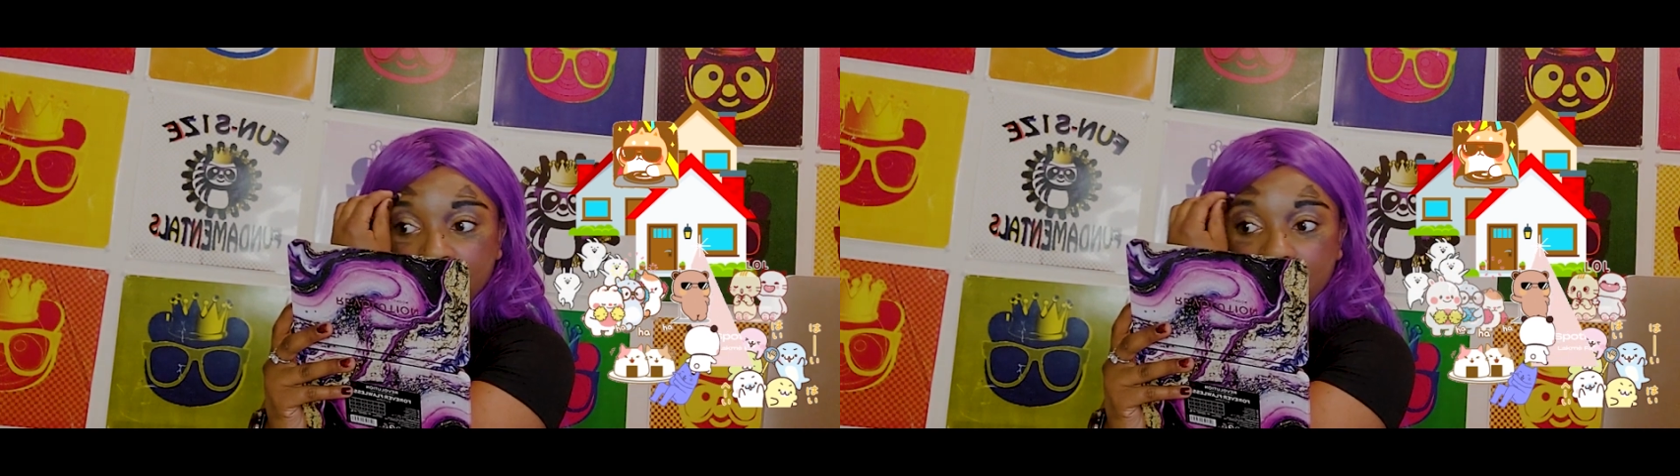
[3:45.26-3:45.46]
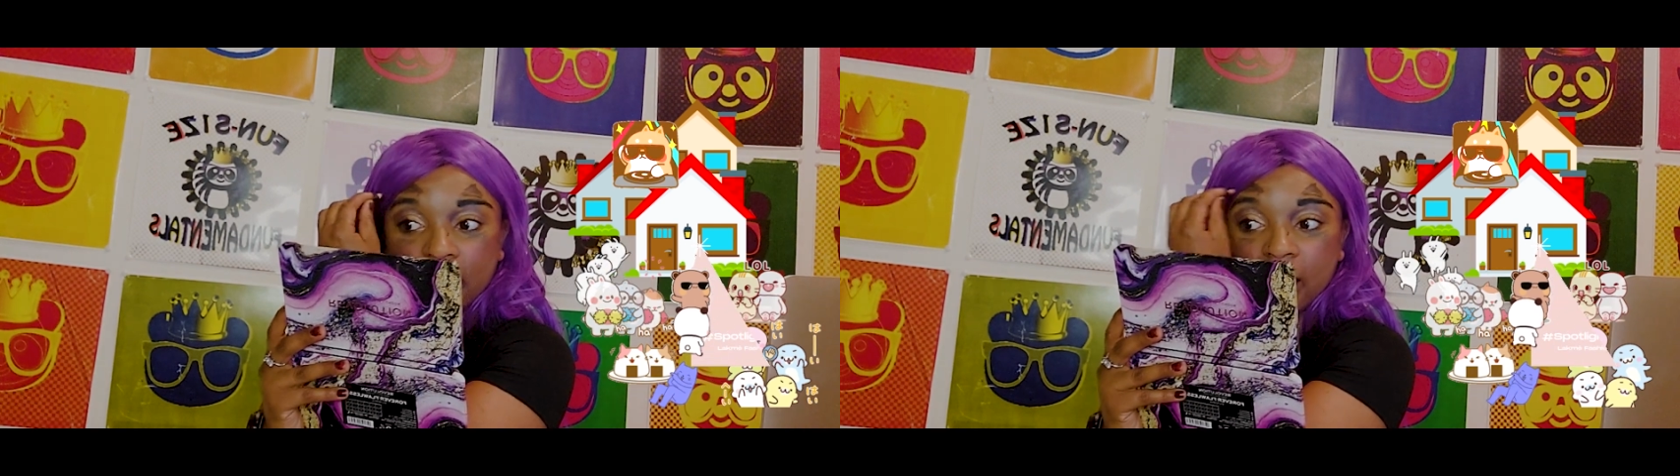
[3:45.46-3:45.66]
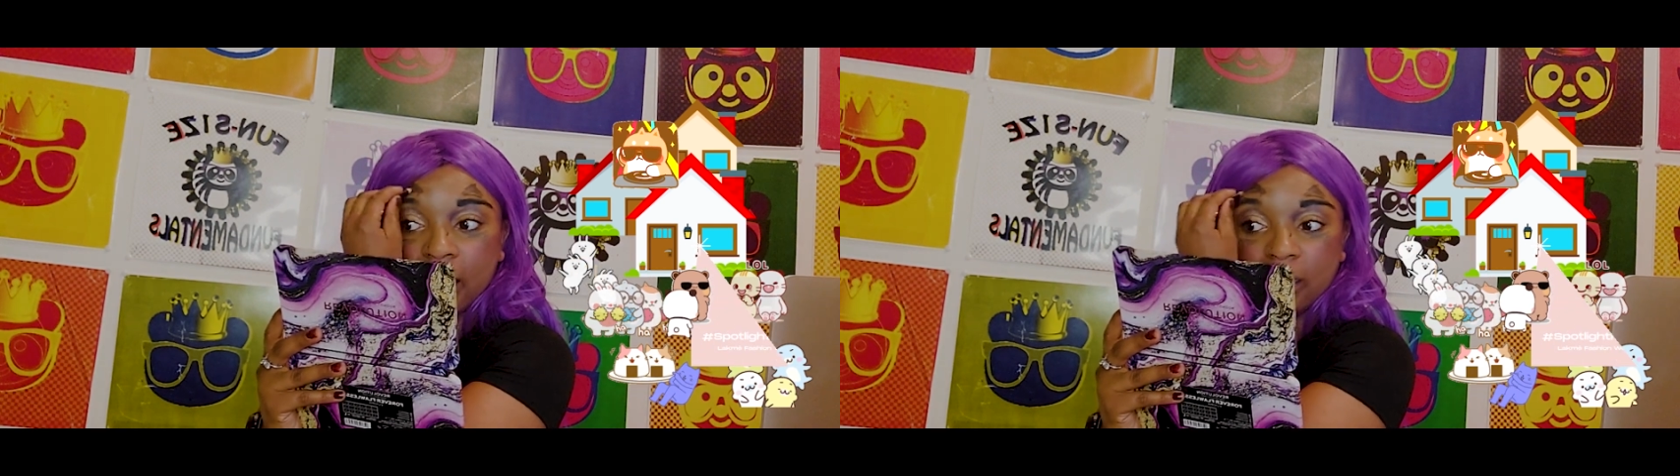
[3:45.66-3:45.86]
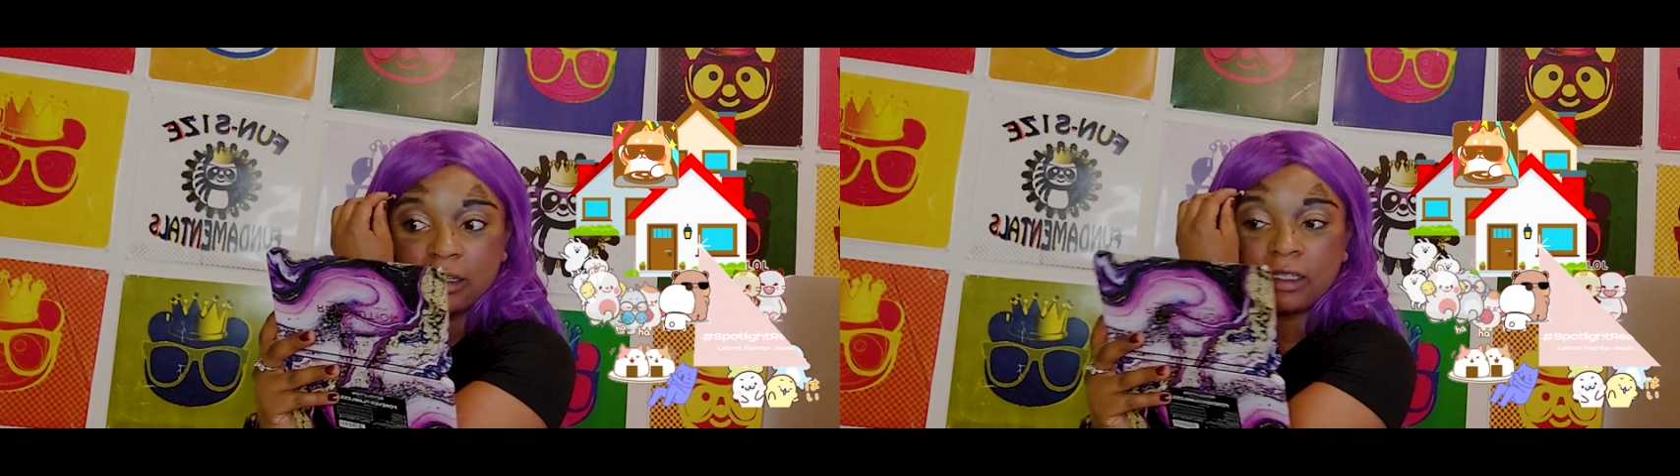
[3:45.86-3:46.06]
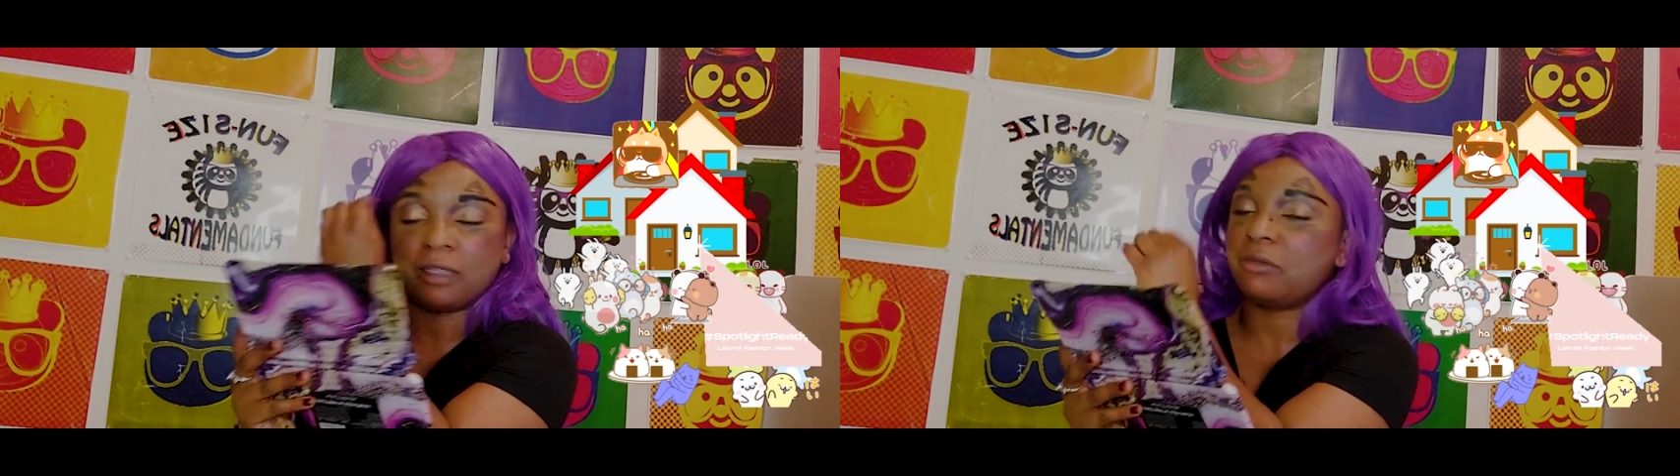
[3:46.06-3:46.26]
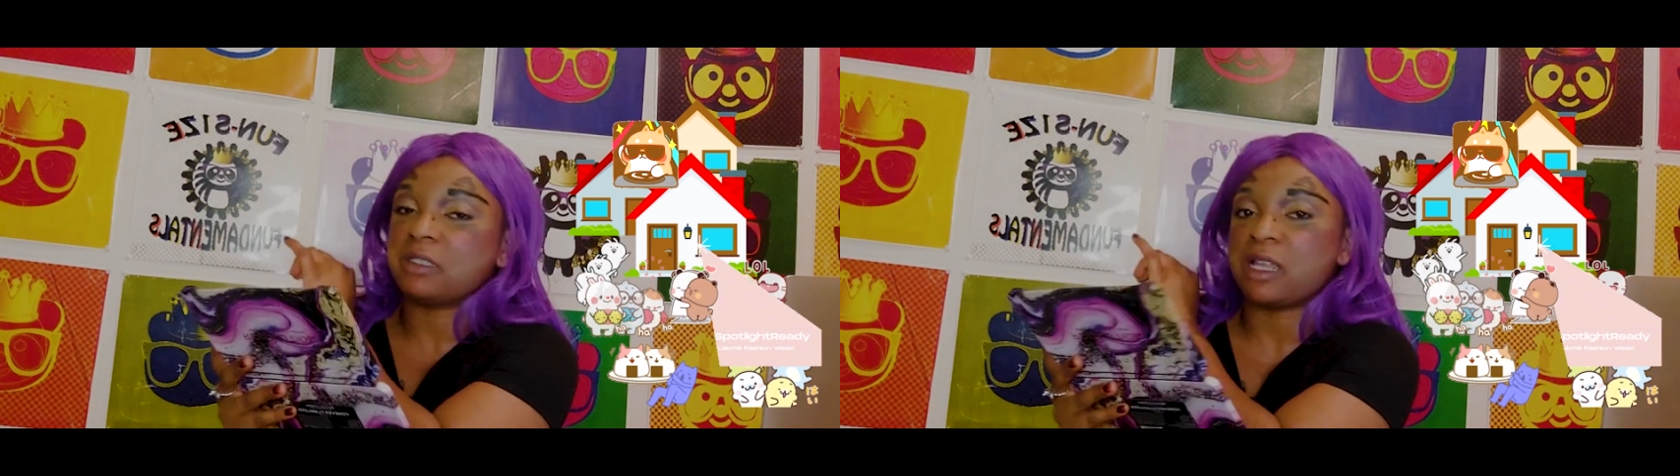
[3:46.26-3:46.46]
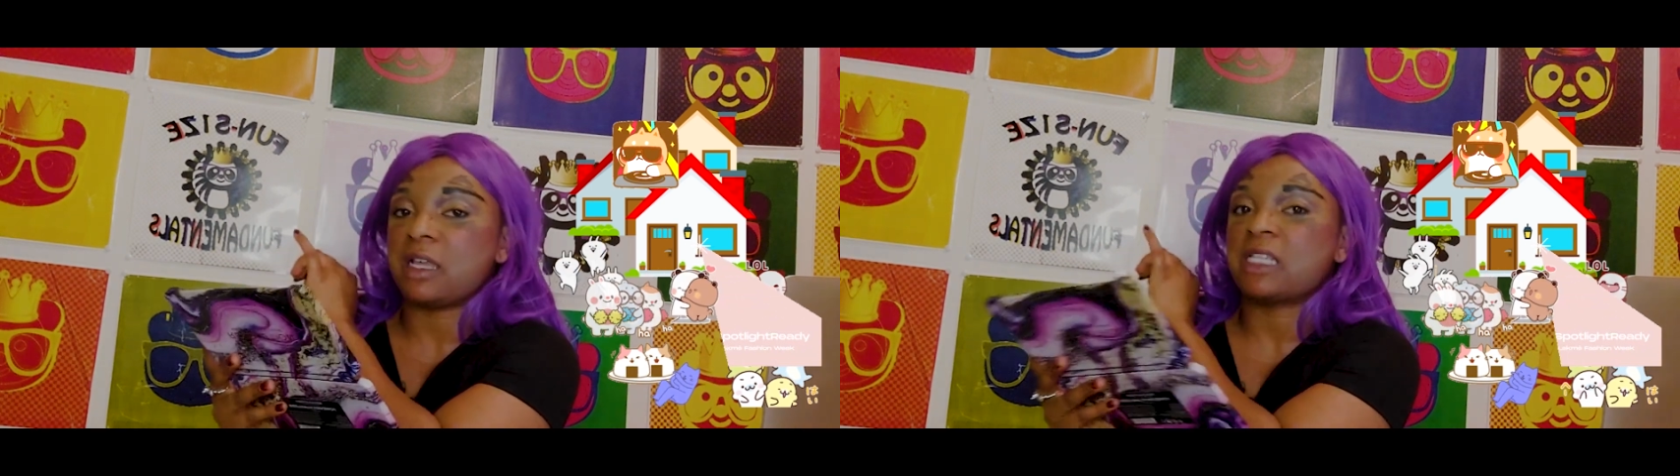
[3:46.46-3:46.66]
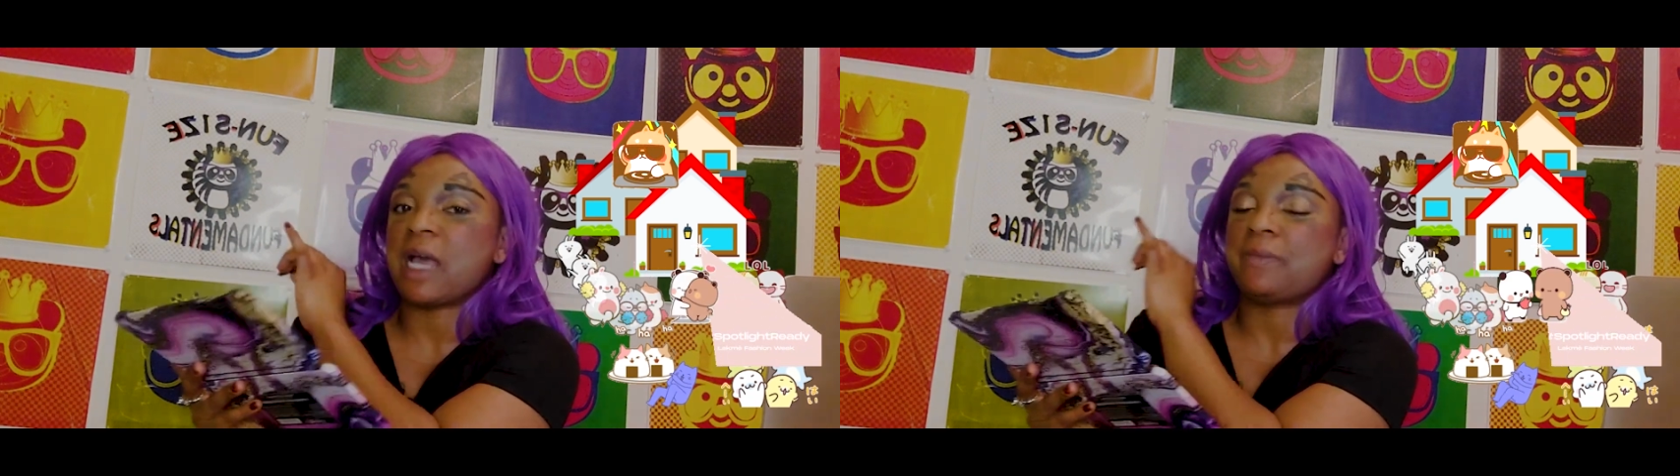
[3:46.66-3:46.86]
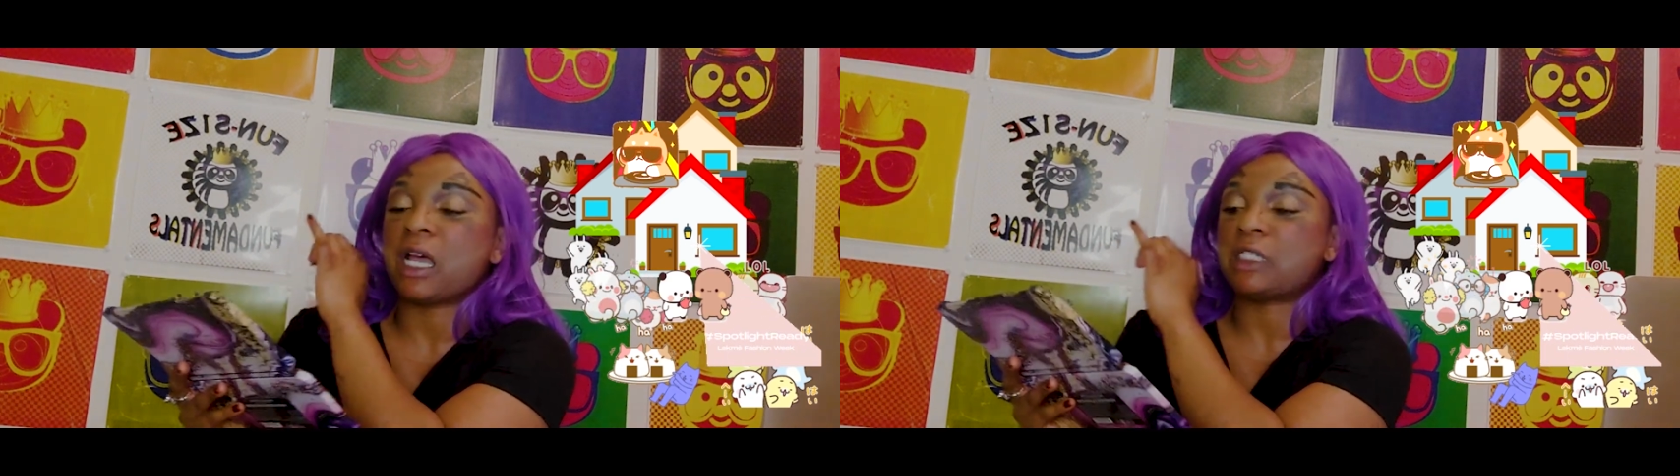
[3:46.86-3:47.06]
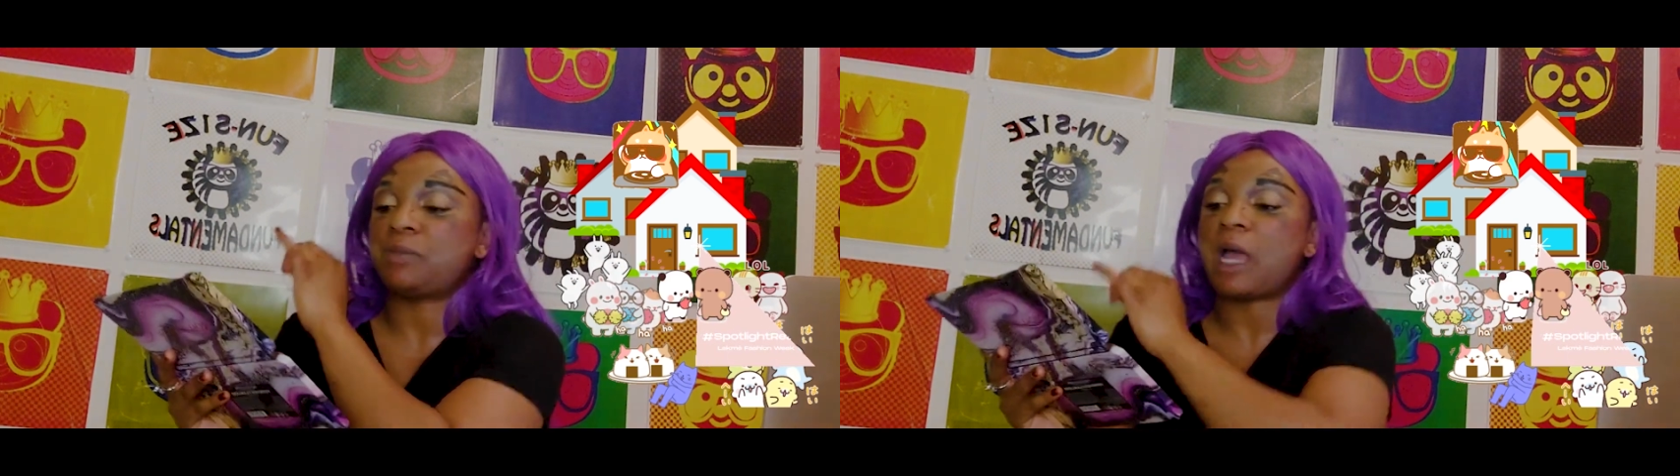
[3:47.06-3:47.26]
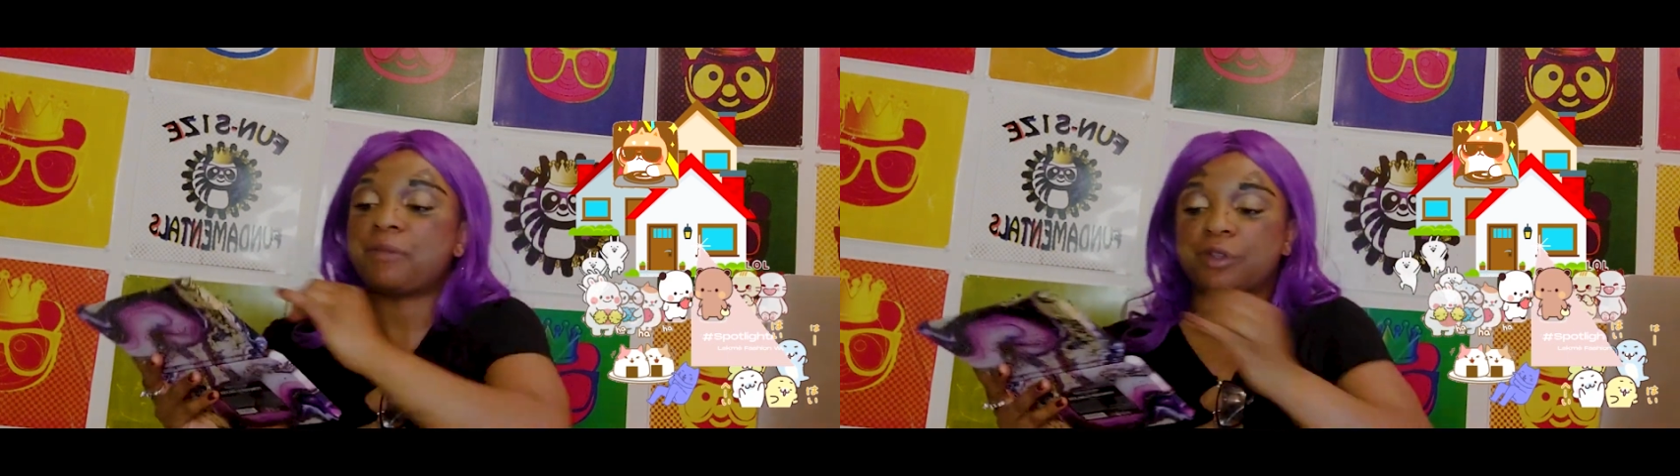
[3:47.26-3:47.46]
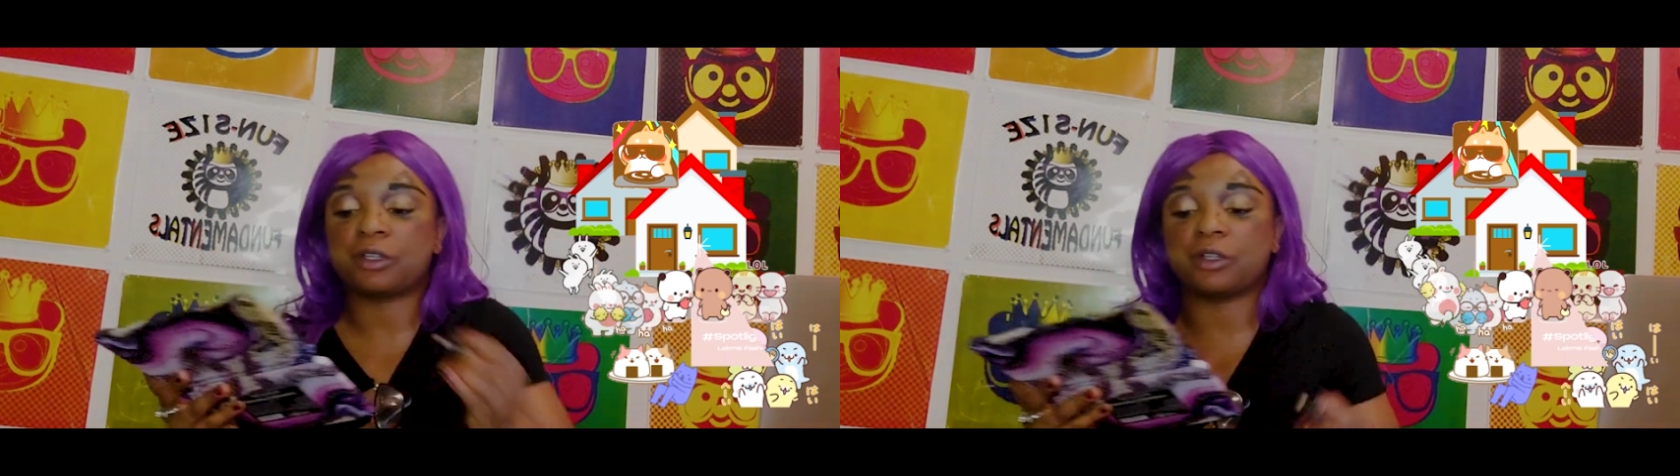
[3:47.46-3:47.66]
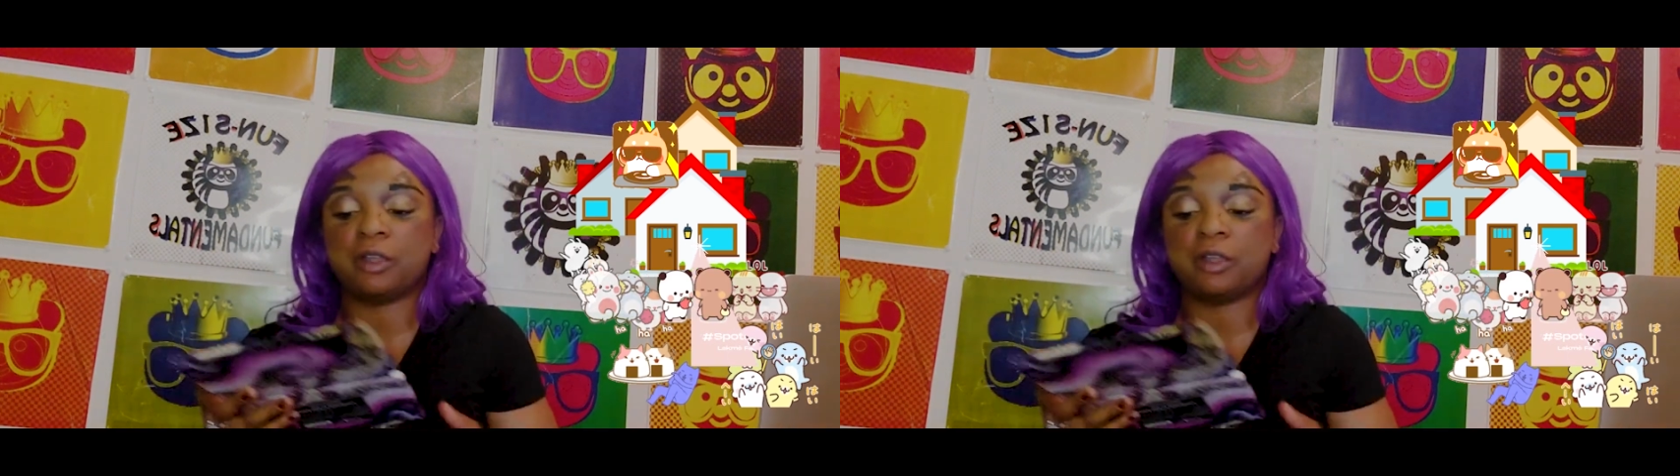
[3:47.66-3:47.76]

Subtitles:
again, he was like top-notch popular,